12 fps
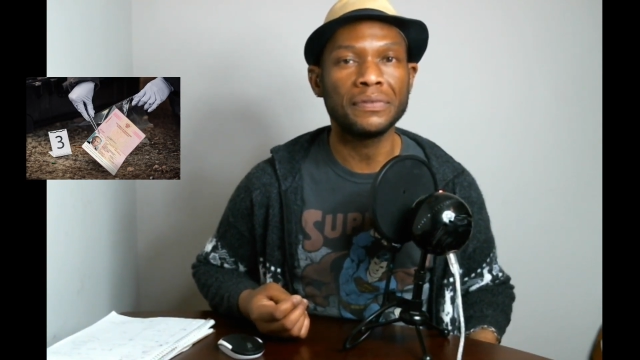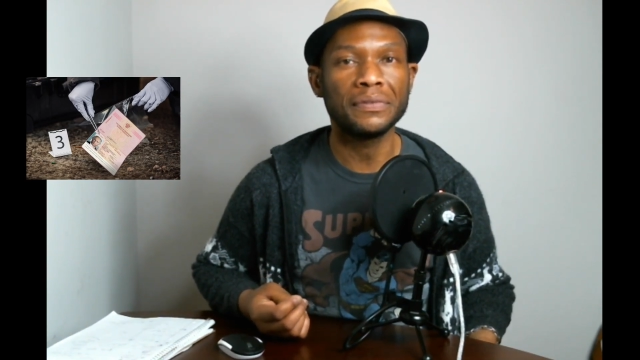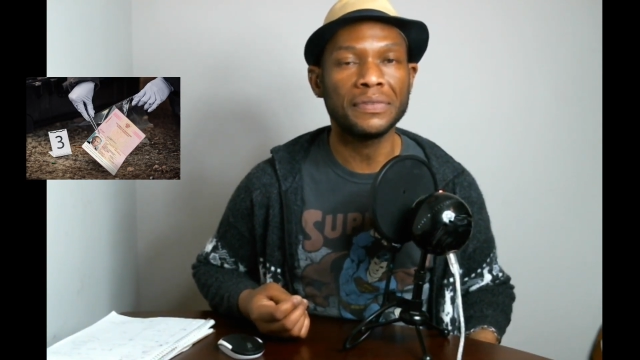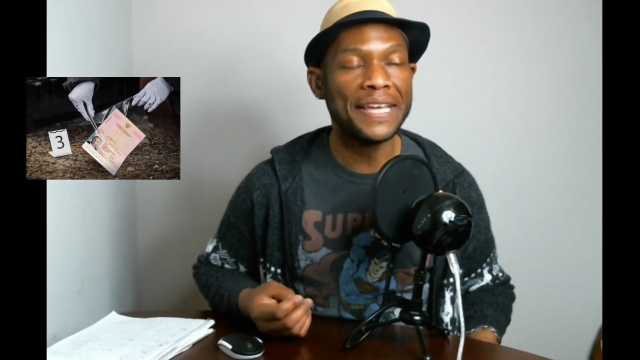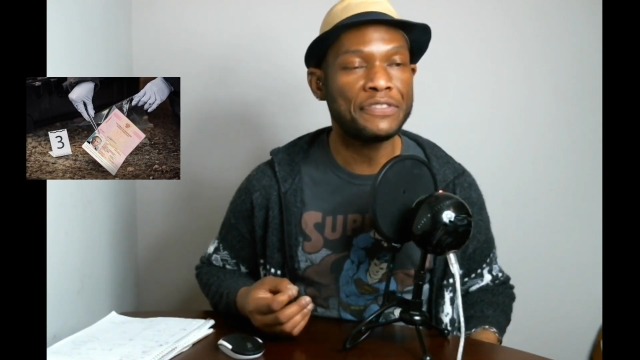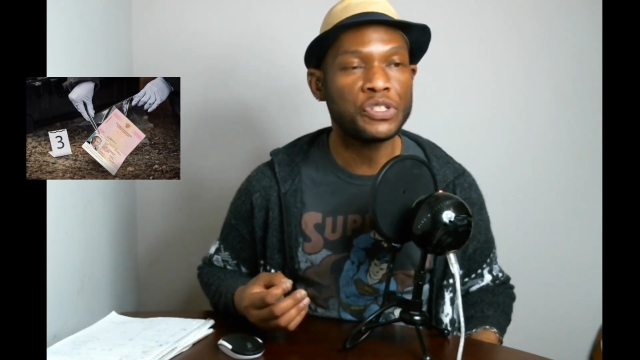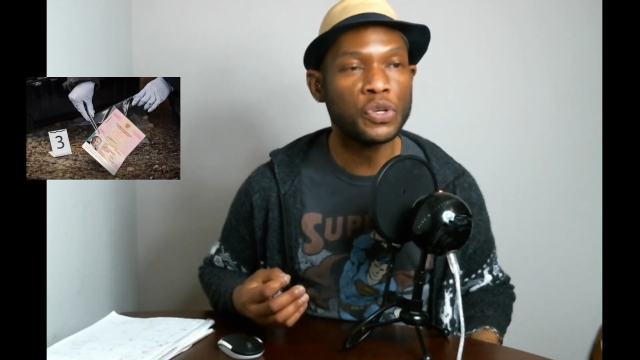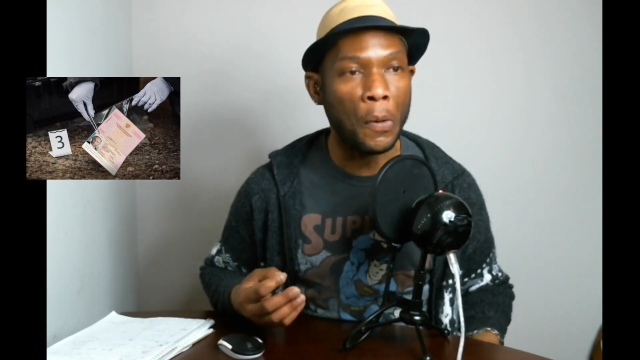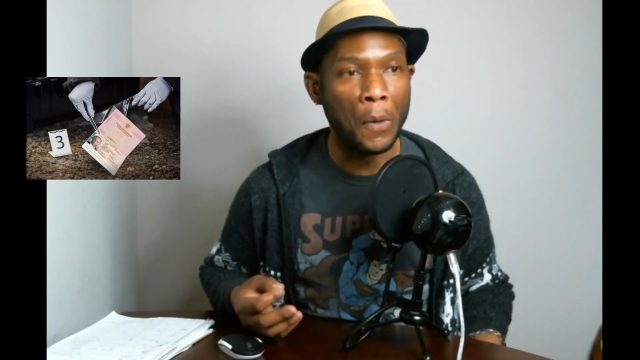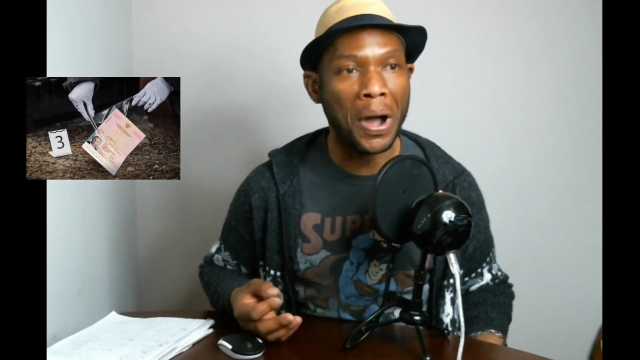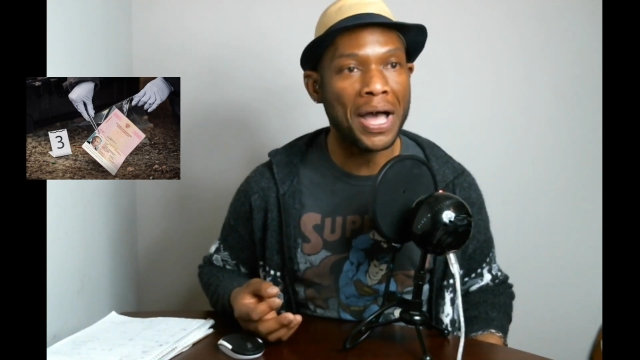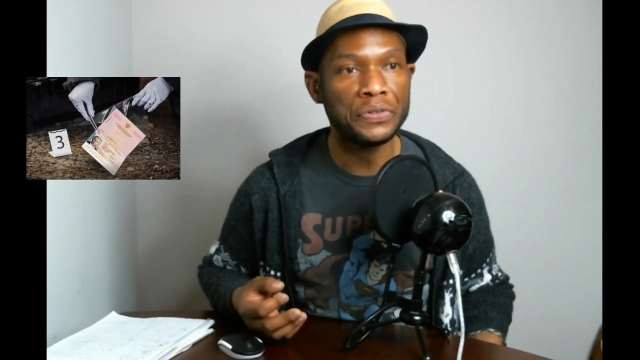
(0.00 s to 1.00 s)
they have
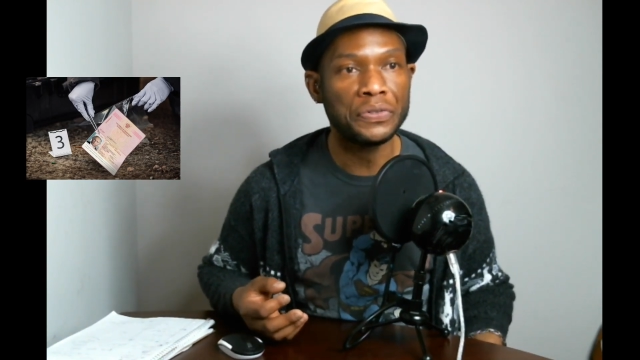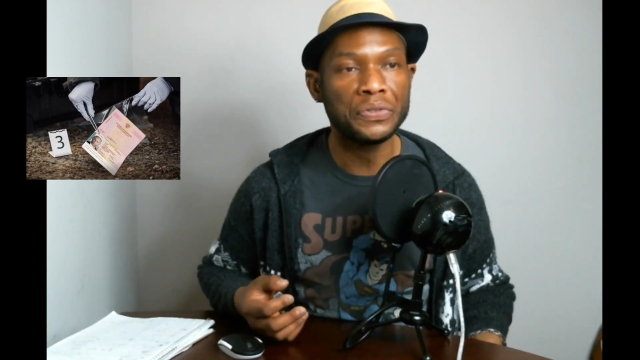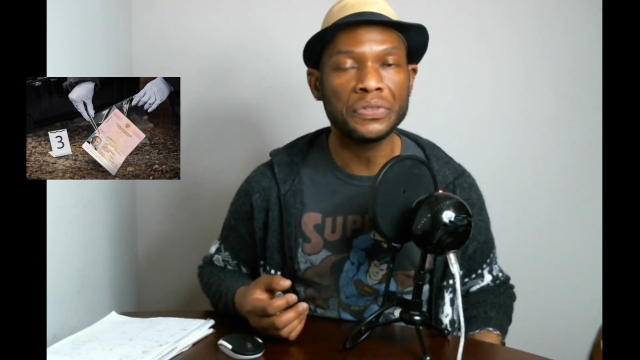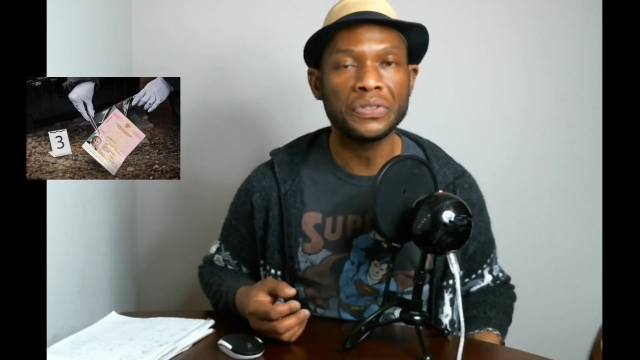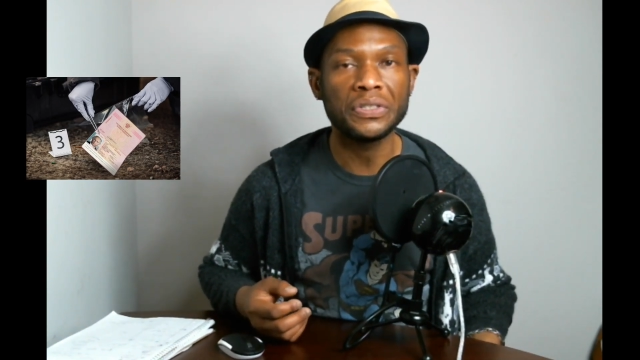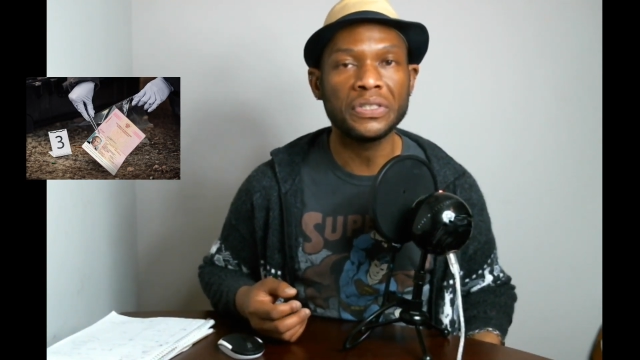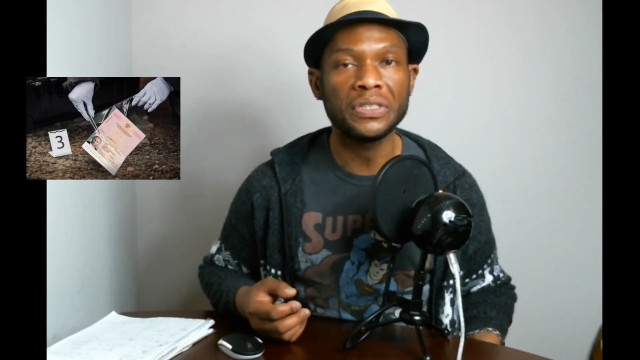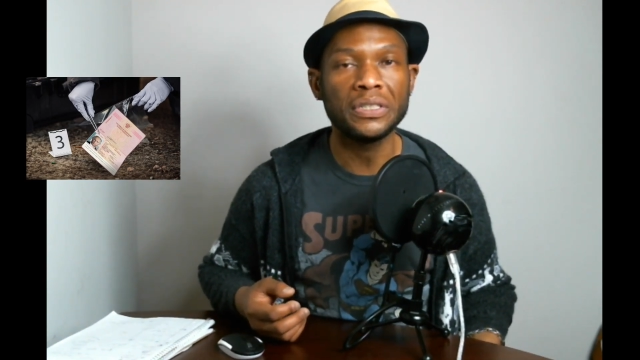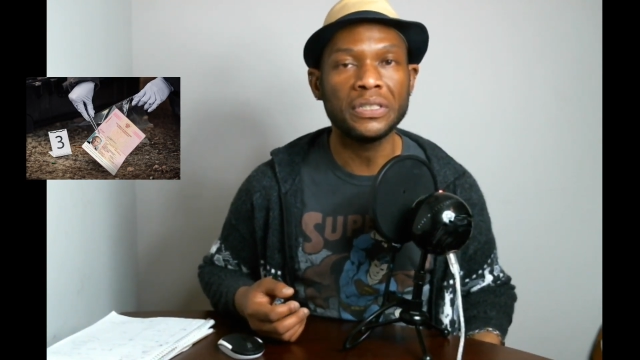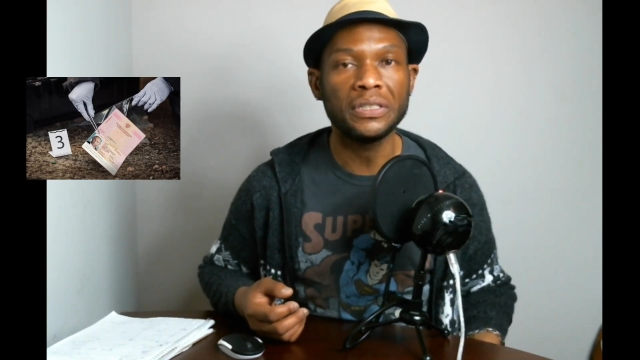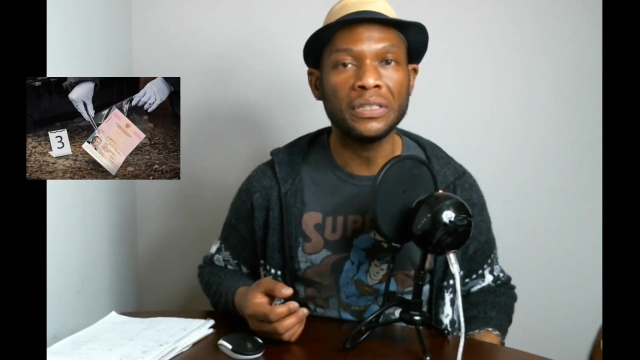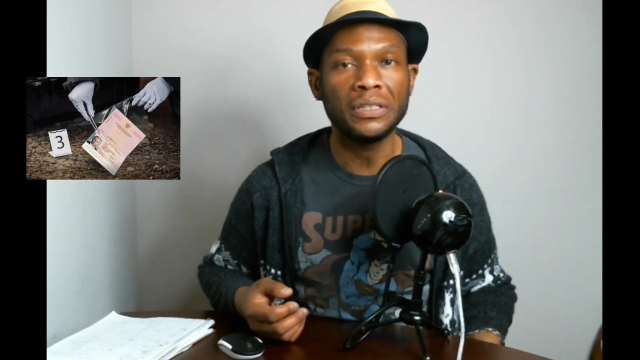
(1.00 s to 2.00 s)
squat.
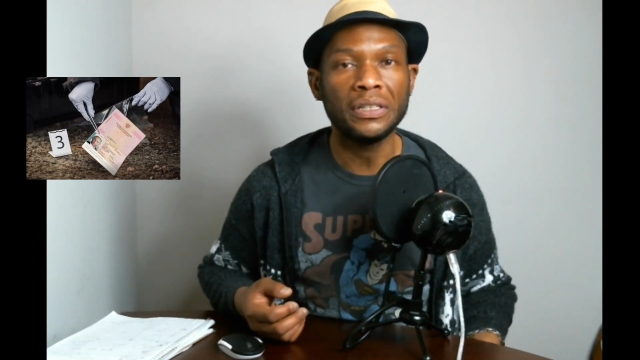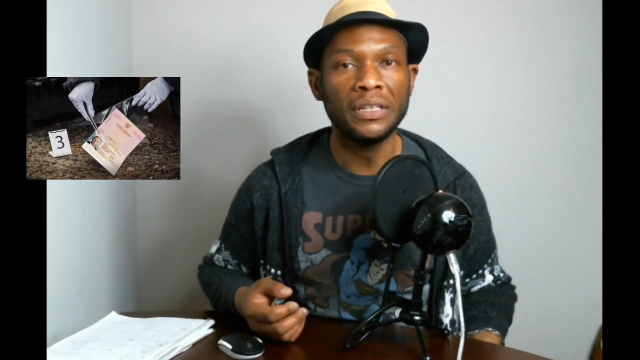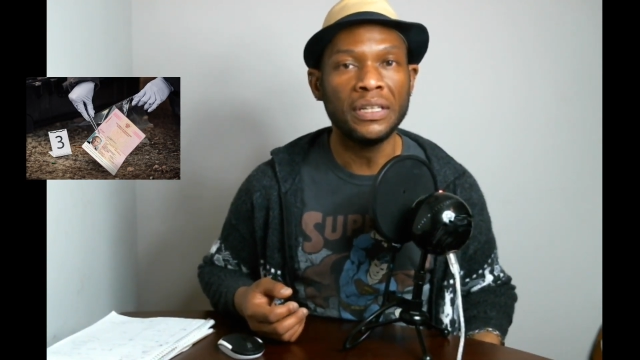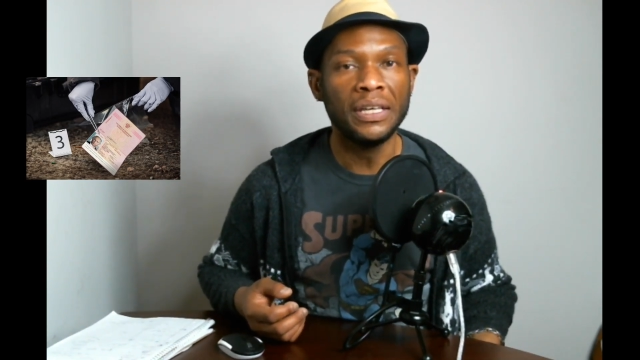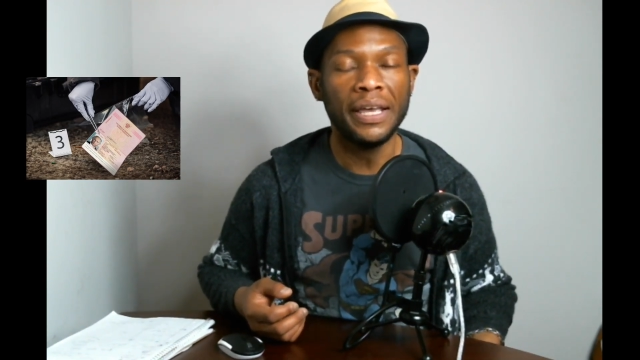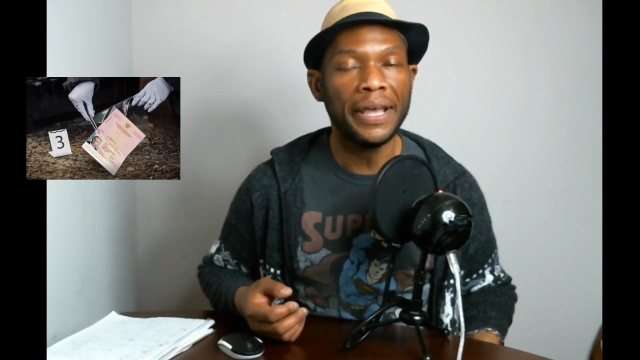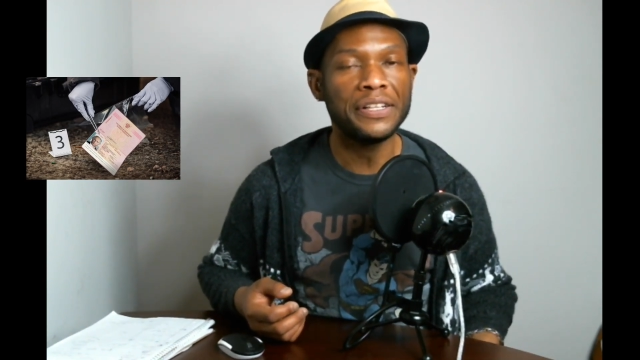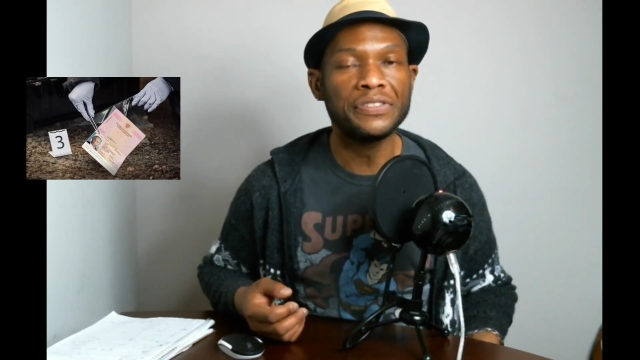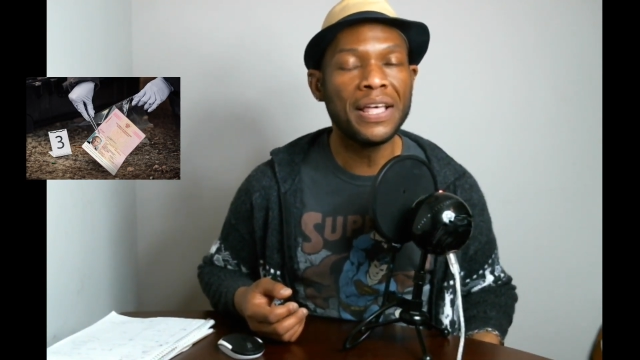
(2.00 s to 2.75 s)
It's